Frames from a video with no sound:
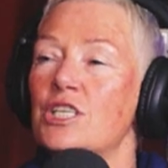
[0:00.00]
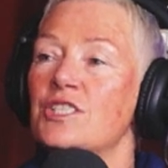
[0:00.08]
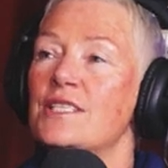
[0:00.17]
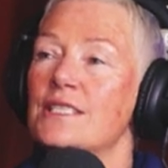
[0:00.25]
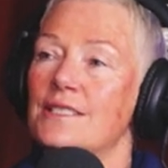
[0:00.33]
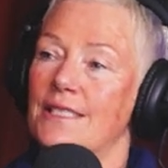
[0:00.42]

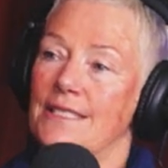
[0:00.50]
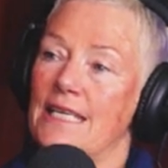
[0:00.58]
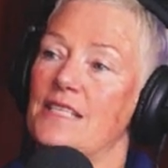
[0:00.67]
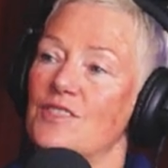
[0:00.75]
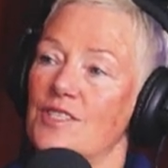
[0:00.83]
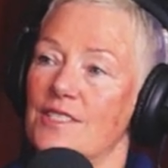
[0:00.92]
just the
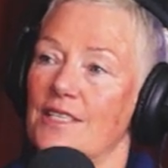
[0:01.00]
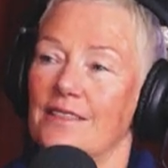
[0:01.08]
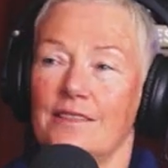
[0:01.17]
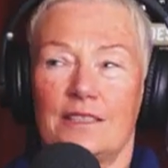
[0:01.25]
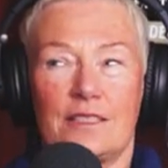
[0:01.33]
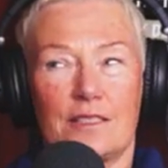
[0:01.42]
sense
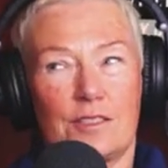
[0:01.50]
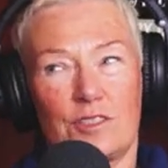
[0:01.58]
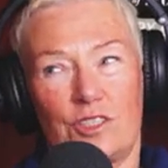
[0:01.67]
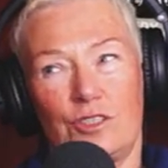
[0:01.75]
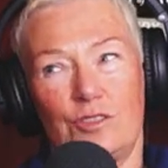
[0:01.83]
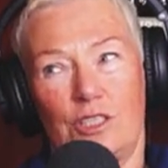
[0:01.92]
that this
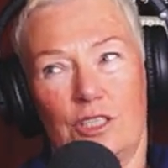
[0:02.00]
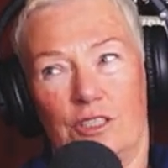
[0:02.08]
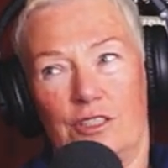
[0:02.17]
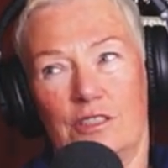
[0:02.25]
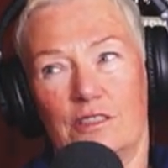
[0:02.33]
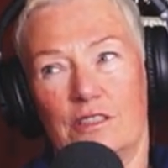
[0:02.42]
is too good.